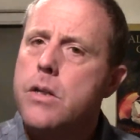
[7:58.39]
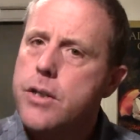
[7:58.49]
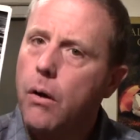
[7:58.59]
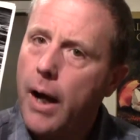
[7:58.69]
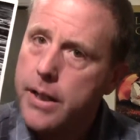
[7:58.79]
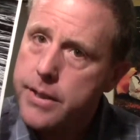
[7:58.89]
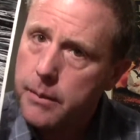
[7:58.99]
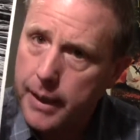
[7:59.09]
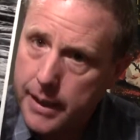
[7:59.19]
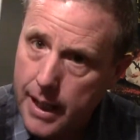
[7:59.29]
So I can
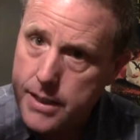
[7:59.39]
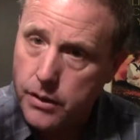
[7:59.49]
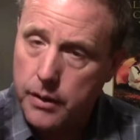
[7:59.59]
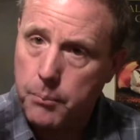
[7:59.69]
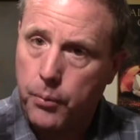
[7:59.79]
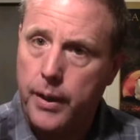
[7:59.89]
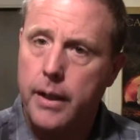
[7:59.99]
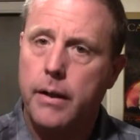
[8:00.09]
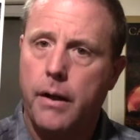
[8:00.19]
still make a nice looking print